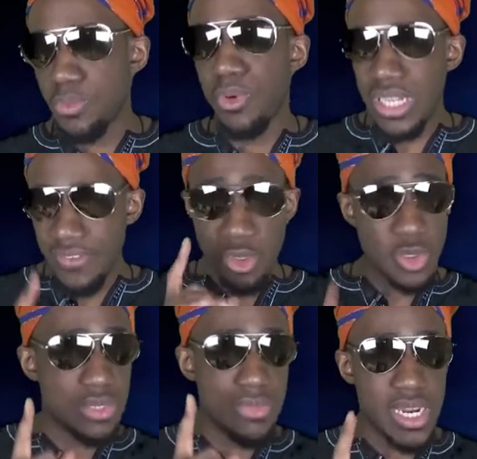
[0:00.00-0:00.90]
But
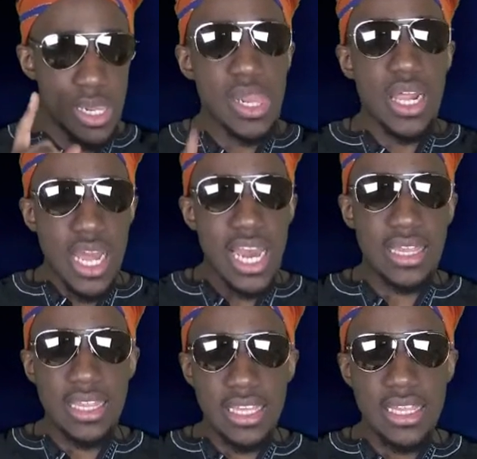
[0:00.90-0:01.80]
Leverkusen, man, I
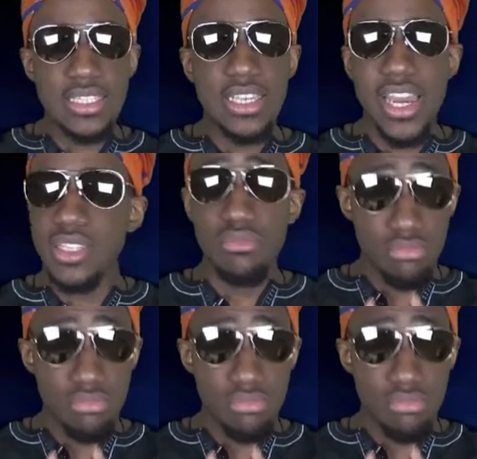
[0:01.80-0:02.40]
think these guys,